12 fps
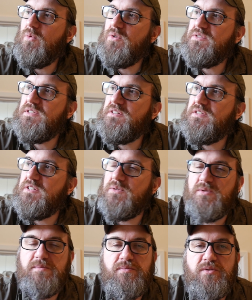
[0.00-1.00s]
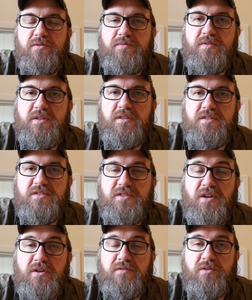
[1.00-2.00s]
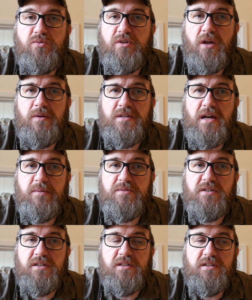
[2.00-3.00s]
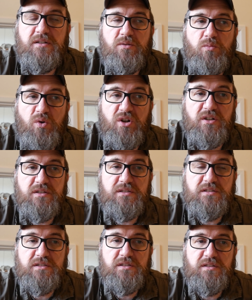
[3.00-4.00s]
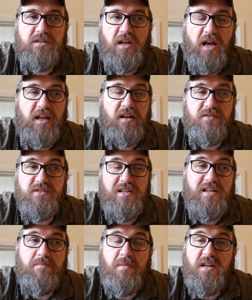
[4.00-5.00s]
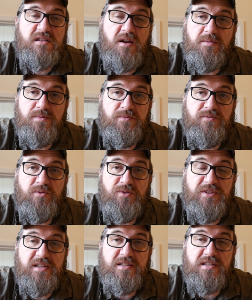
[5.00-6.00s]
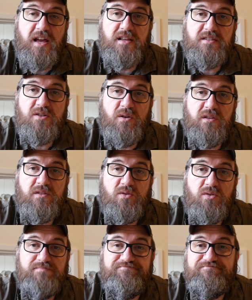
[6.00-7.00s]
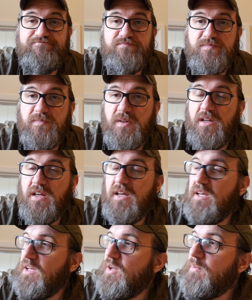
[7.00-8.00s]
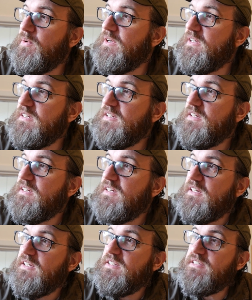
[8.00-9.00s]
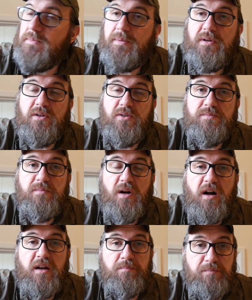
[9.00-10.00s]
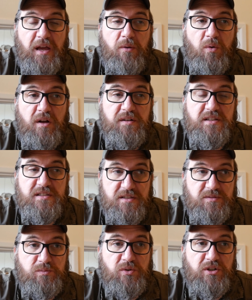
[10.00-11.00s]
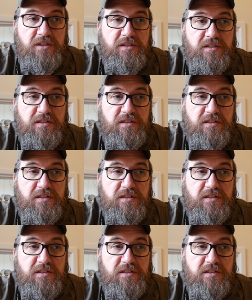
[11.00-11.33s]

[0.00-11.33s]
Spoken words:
I wanted to do was prove that the Cynova audio adapter works. And I've seen it many times before on the internet, so I thought, but typical, I get one, it doesn't work.